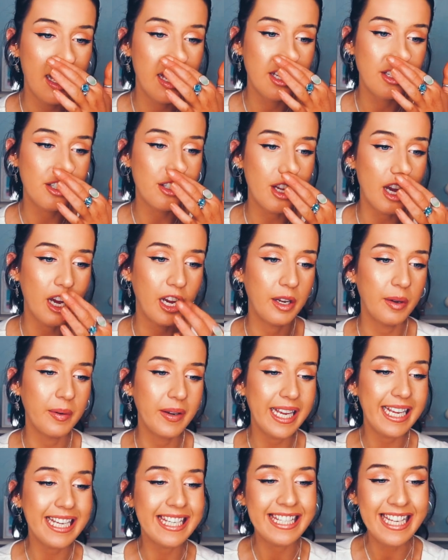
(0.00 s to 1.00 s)
So
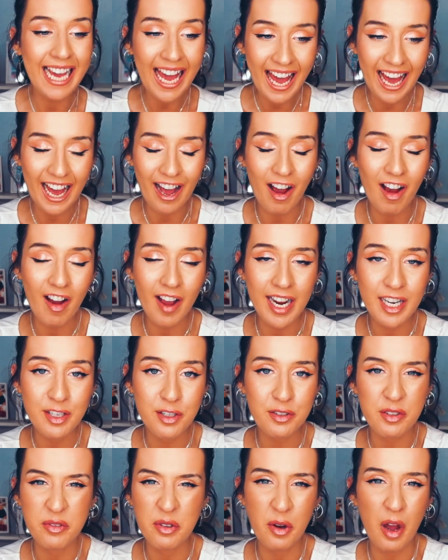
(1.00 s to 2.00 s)
yeah, I
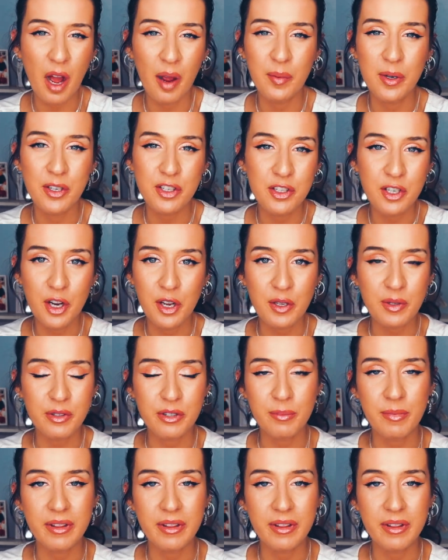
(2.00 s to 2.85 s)
just thought I would show you some